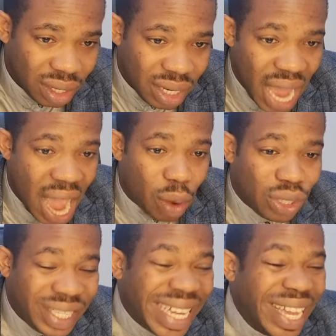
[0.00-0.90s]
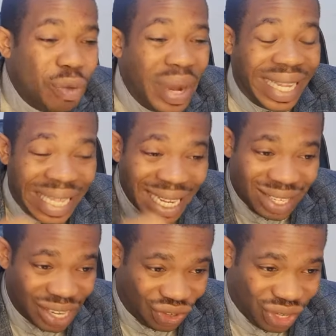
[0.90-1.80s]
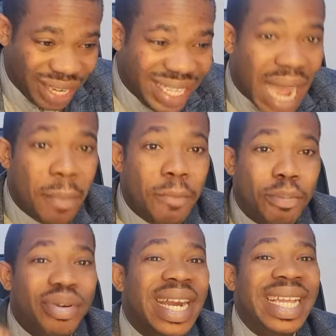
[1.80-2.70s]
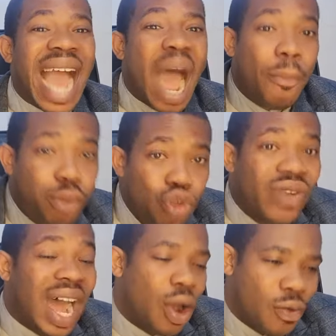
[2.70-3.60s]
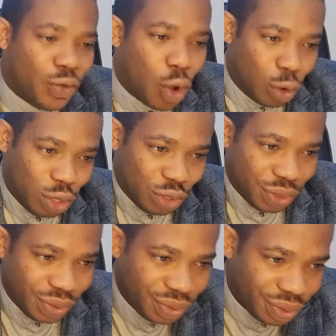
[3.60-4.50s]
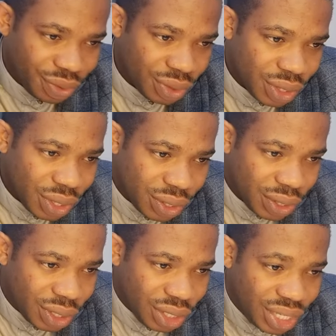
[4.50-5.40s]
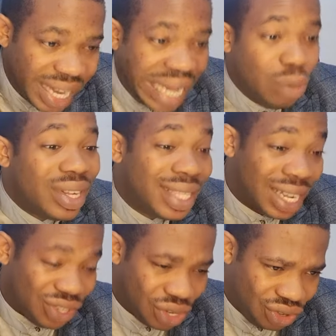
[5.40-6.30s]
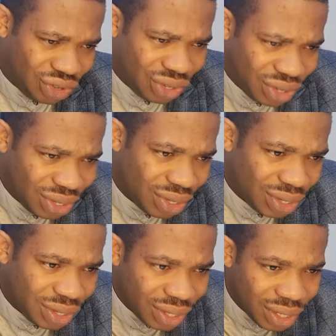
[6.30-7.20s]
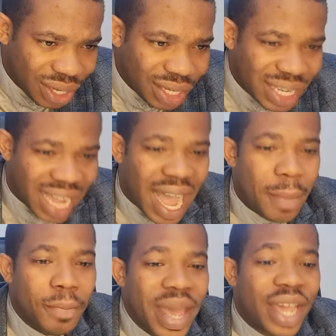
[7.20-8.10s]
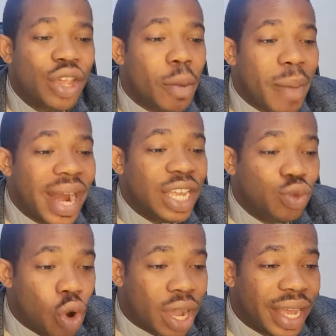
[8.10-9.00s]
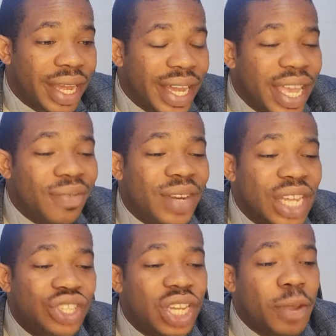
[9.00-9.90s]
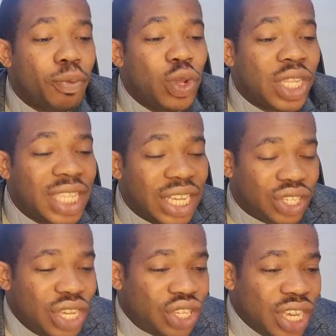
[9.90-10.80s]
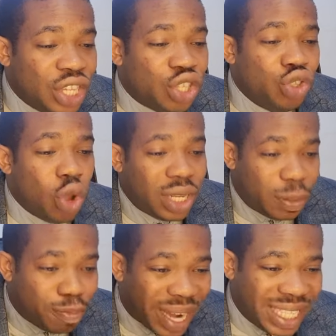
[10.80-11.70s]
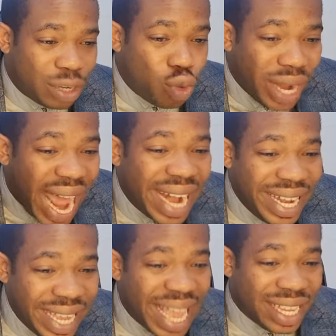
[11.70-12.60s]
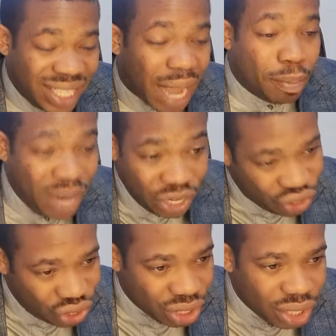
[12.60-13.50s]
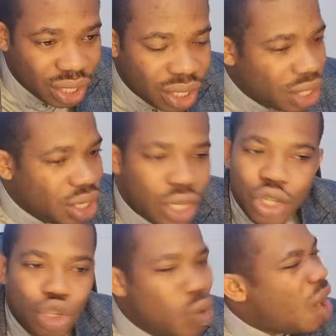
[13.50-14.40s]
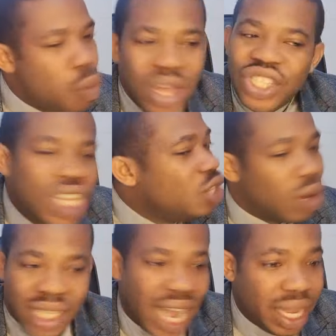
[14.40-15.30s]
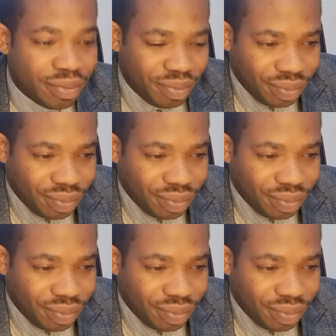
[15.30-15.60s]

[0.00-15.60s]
Now, three witnesses that bring approval of God. Three witnesses that can make your marriage work. If these three witnesses is not particularly established, you are wasting your time.